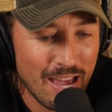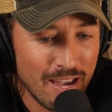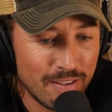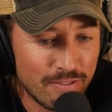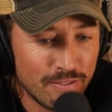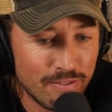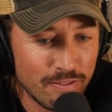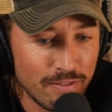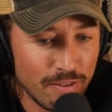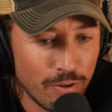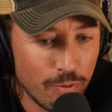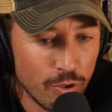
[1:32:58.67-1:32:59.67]
it's
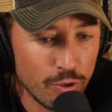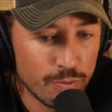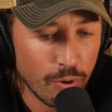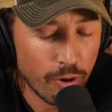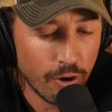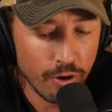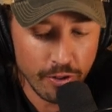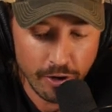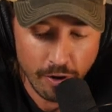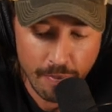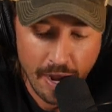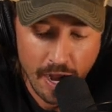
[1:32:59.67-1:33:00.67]
you, you spoke earlier
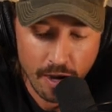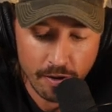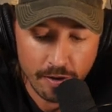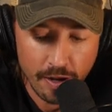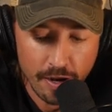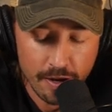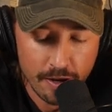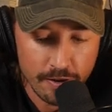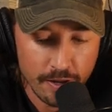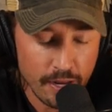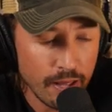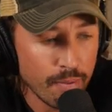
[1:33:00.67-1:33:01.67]
about uh,
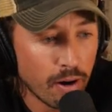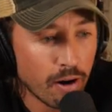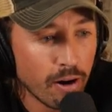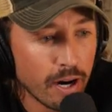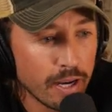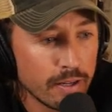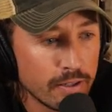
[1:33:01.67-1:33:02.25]
an MRI